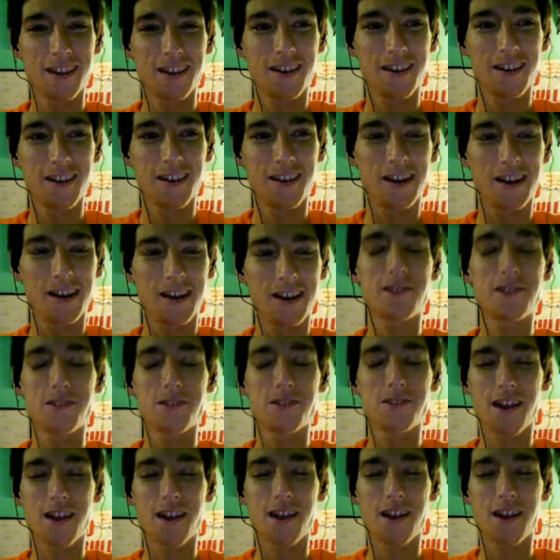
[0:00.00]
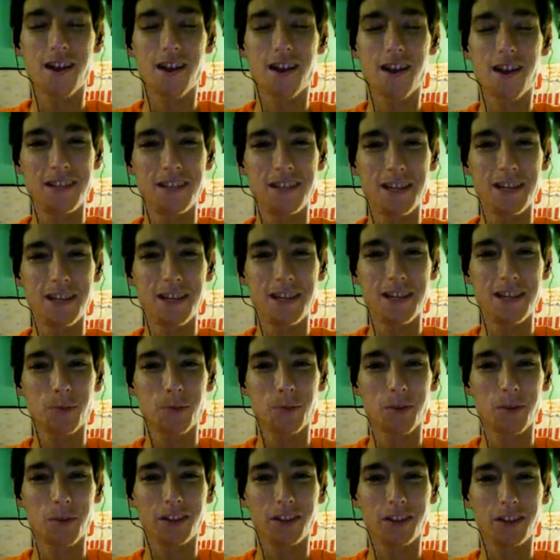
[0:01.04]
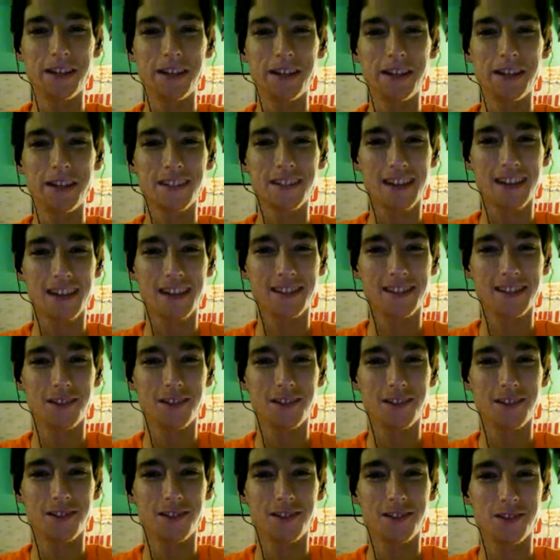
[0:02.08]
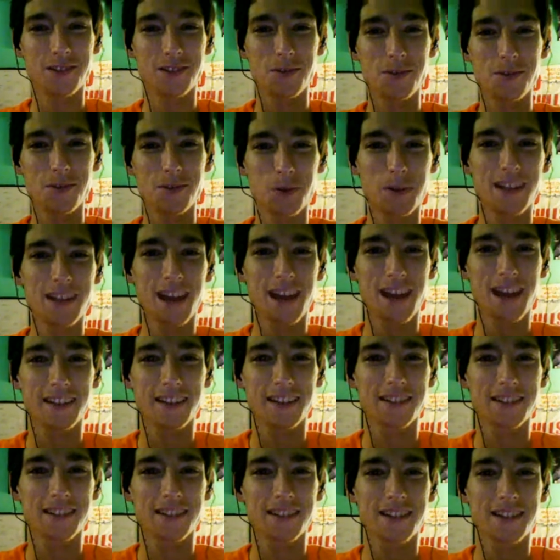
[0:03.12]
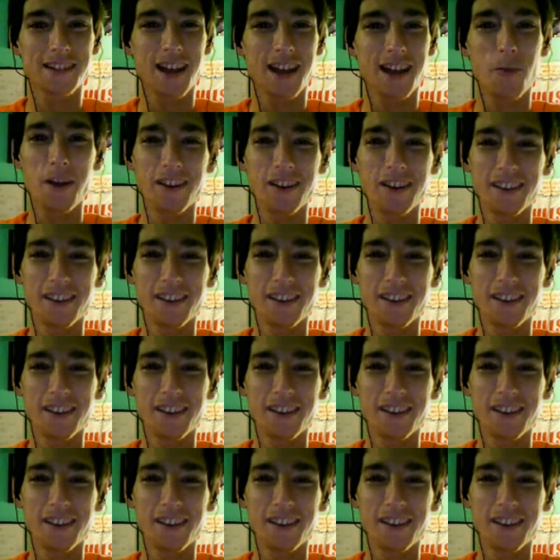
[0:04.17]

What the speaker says: or an expansion draft with two teams where the league has to choose who to protect is kind of weird.